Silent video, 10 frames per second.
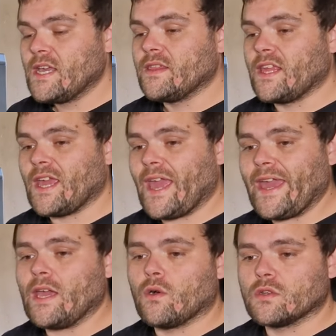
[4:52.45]
The
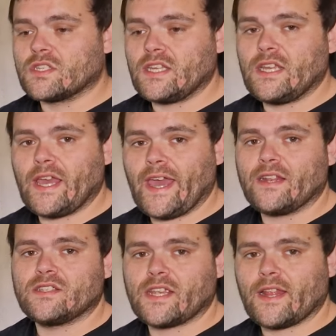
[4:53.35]
AOC
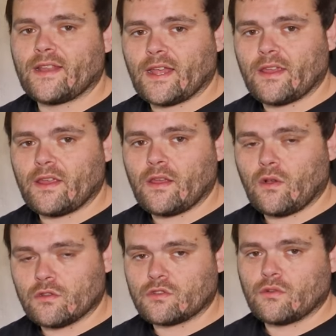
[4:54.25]
headset I
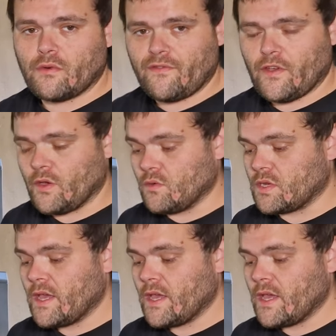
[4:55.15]
also reviewed,